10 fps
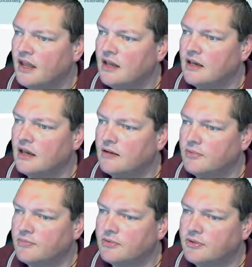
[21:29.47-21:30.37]
And
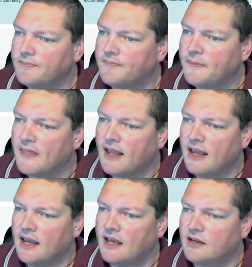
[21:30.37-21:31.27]
boom, boom, boom.
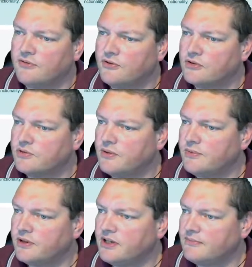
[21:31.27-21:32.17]
And of course, we
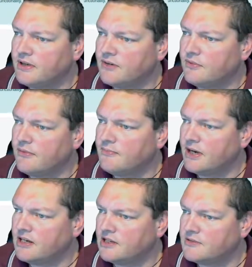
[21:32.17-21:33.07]
were in web
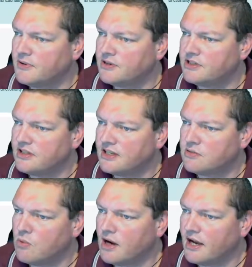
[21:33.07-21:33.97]
maintenance mode, so that's
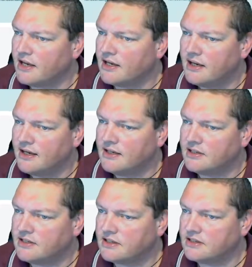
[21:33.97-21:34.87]
why
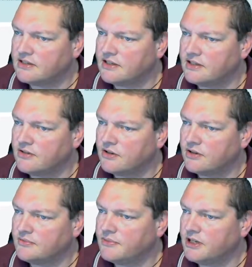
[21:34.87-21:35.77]
it's going to say
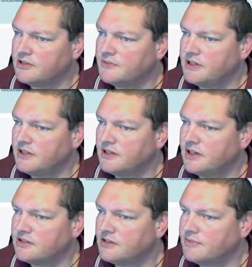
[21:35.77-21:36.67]
Cron PHP
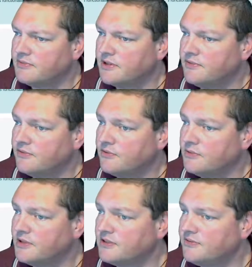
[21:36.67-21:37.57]
has not been run for 4
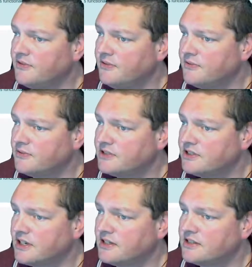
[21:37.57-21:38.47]
minutes 54
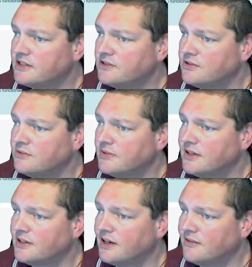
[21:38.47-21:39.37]
seconds and should
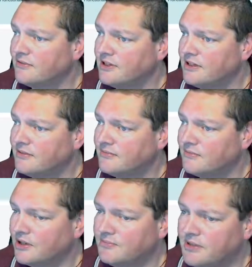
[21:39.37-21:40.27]
run every
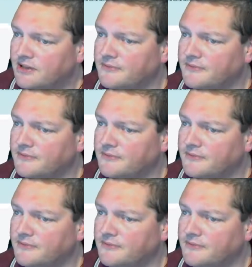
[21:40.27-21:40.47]
1 minute.